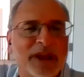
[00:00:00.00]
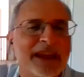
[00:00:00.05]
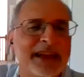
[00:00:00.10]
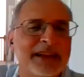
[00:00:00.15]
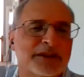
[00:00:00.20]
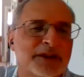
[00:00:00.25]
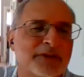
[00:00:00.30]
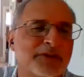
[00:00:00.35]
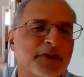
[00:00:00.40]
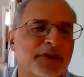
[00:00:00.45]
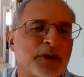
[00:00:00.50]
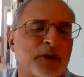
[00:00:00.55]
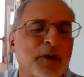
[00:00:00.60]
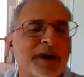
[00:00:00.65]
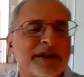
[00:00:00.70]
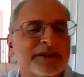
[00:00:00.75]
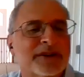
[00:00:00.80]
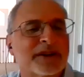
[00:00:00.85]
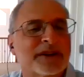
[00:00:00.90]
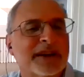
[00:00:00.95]
each of you a
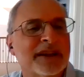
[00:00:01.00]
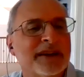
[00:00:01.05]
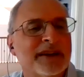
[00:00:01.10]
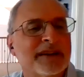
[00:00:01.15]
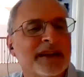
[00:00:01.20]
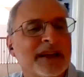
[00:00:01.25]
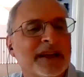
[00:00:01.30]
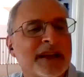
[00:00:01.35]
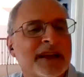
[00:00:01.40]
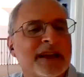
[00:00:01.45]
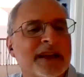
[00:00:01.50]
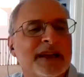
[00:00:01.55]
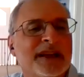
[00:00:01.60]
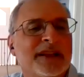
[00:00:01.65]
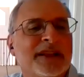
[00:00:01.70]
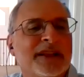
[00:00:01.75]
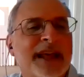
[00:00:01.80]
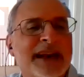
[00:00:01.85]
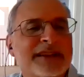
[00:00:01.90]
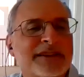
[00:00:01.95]
question. Can
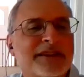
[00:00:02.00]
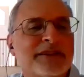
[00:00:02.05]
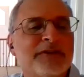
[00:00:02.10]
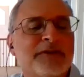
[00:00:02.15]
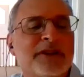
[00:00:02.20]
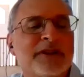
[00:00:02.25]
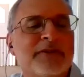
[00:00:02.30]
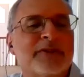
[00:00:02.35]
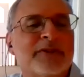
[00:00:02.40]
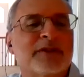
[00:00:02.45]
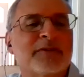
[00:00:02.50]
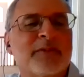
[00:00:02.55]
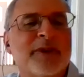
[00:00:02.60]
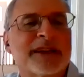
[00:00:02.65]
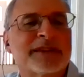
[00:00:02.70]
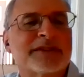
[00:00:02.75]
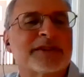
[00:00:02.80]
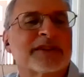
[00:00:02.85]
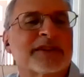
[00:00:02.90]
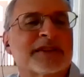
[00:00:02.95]
you give a
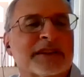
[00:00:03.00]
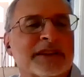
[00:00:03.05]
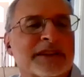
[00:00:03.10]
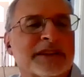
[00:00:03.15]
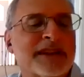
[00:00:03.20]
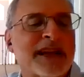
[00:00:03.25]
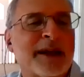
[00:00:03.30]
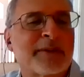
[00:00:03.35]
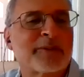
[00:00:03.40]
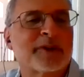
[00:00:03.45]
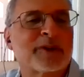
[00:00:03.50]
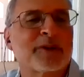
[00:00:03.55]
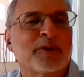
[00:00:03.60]
domestic example,